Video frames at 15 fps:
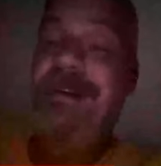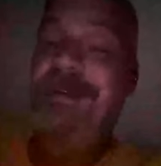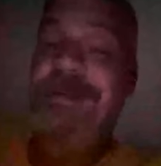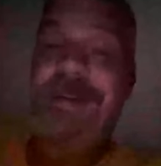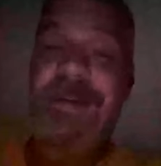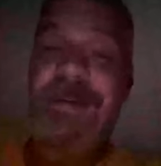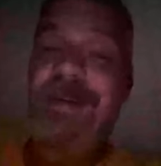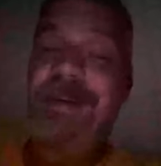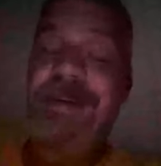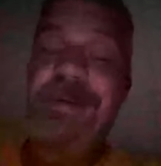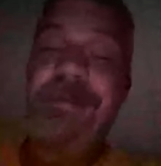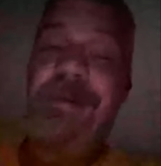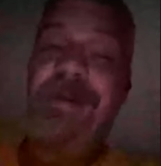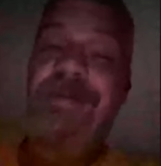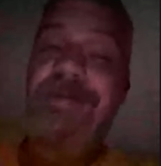controlled and
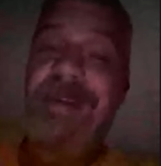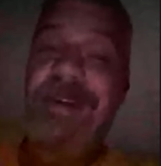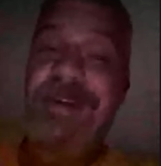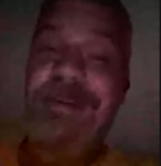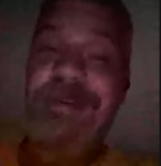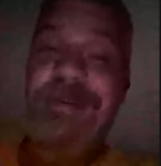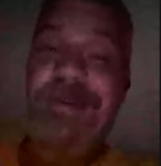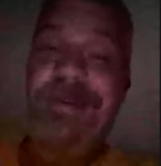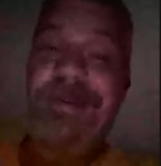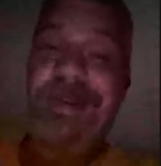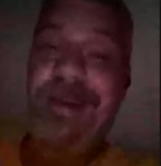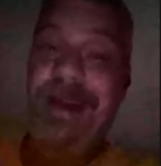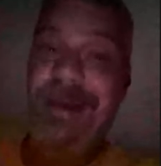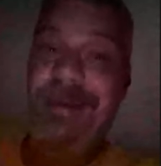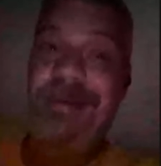you won't be controlled.
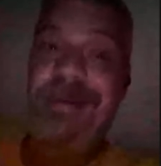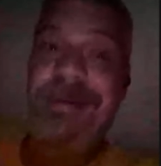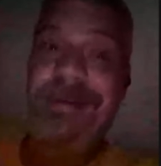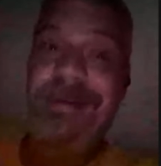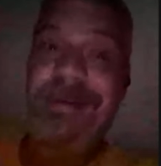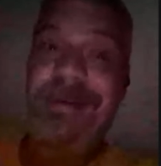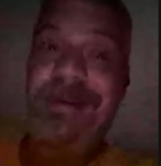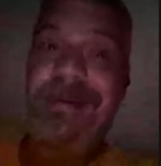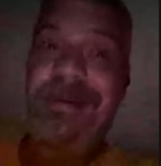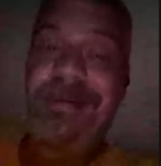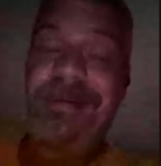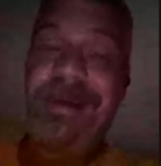And that's a good thing.